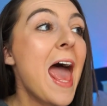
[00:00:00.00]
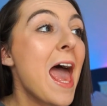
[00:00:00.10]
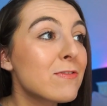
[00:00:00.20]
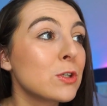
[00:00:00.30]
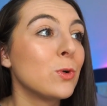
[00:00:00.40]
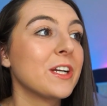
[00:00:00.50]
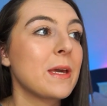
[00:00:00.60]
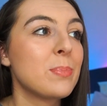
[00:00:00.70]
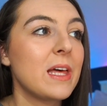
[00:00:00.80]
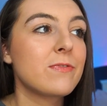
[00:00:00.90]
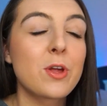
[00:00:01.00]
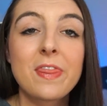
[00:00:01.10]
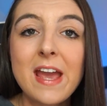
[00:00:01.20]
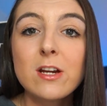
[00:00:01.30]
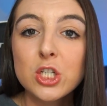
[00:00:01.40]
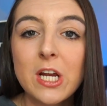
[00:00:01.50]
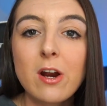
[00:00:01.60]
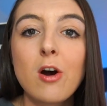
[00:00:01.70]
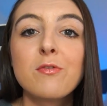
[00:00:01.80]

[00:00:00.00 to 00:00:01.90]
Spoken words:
Everyone can play for their share